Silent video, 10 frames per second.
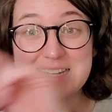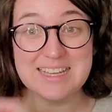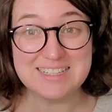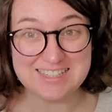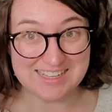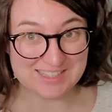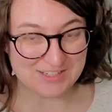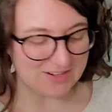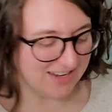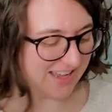Adele
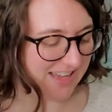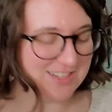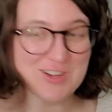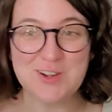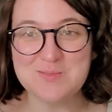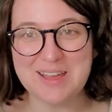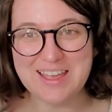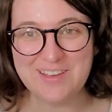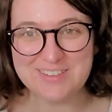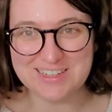Sessler, uh, charted by
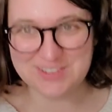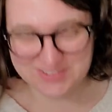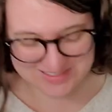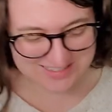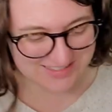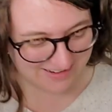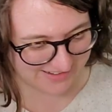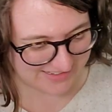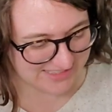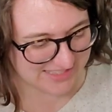Heaven and Earth
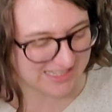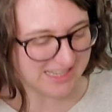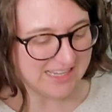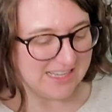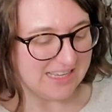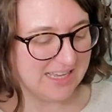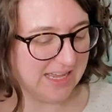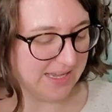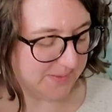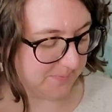Designs.
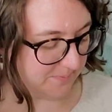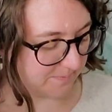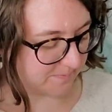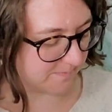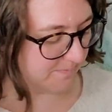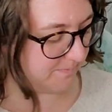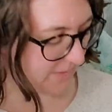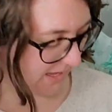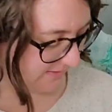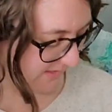Um,
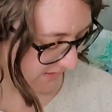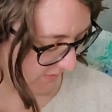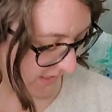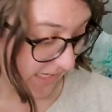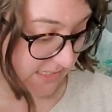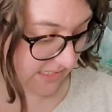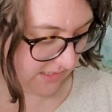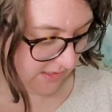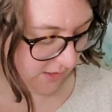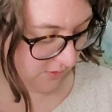and this one is out
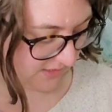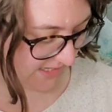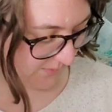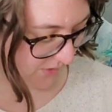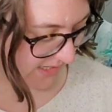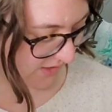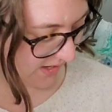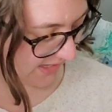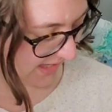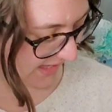of the Q Snap right now.
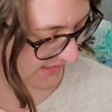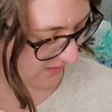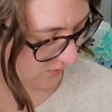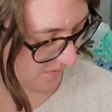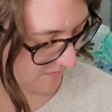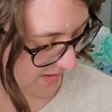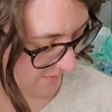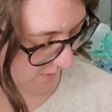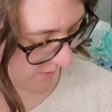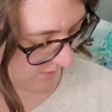I can't
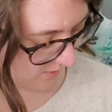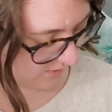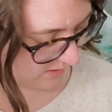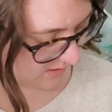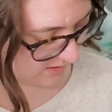remember.